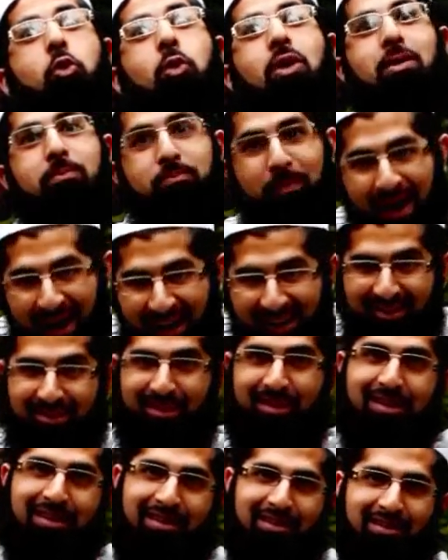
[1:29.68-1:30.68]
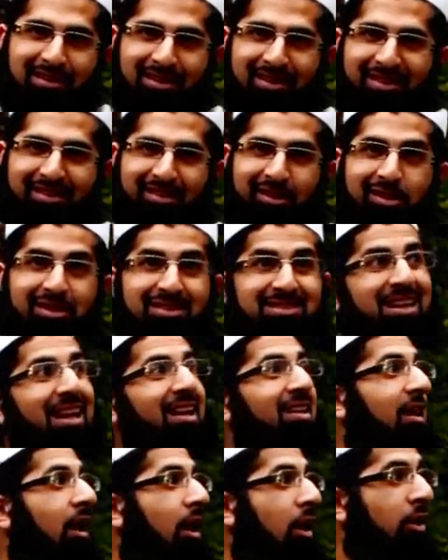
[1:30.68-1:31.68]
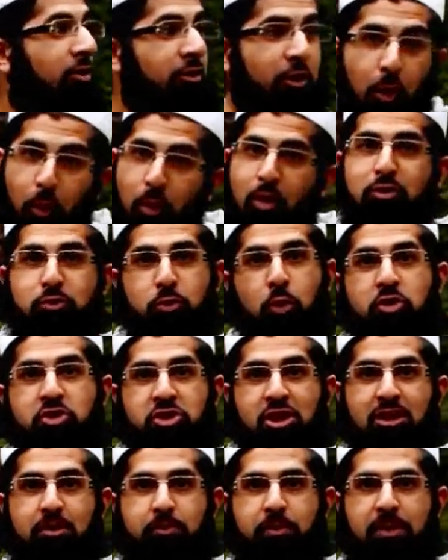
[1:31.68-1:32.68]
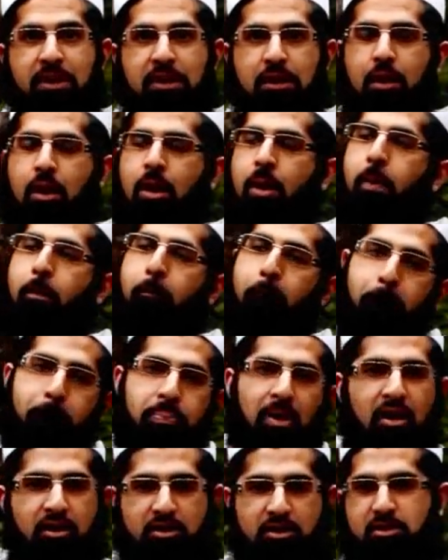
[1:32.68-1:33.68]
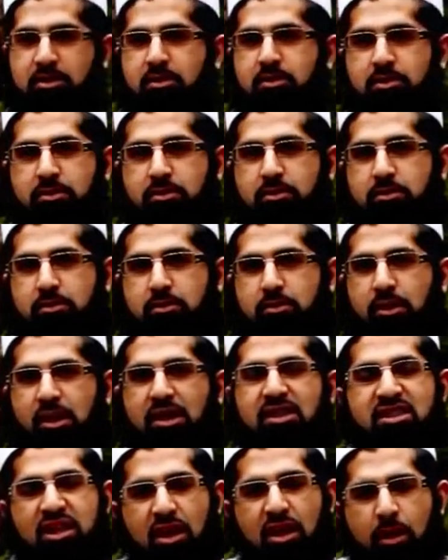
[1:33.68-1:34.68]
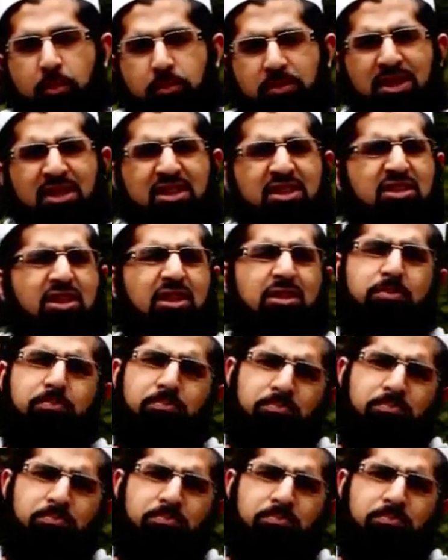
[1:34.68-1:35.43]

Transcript: doing my thing. Do you understand? No one's watching me. But Islam teaches